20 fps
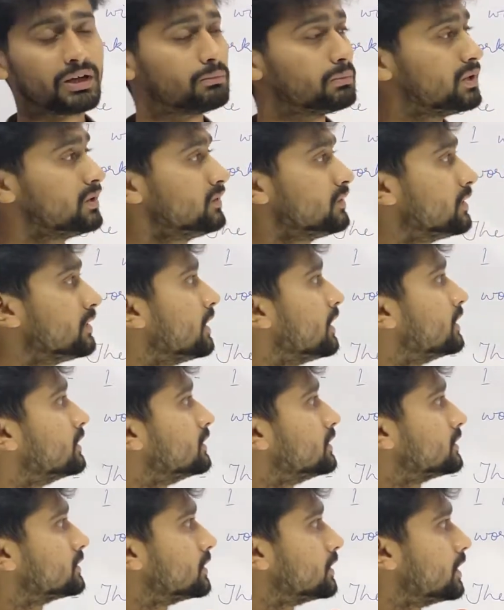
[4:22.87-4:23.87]
That means
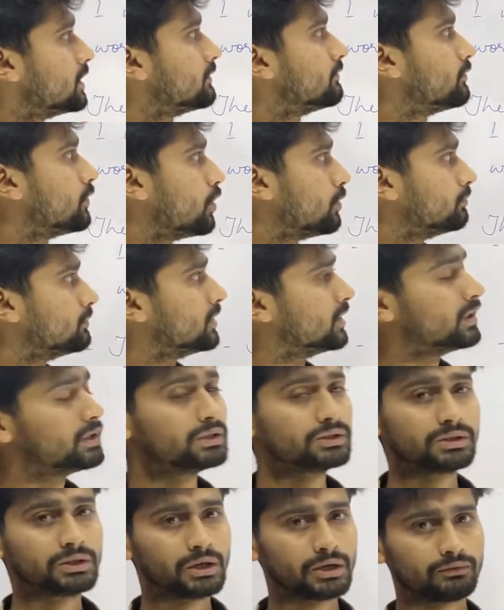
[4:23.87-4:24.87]
the third form
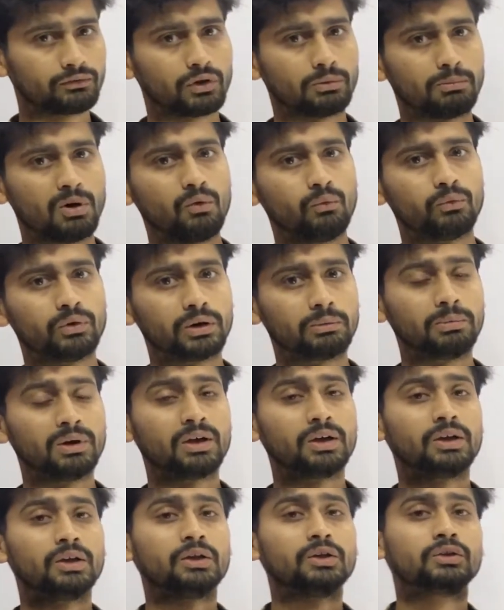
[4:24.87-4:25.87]
of verb.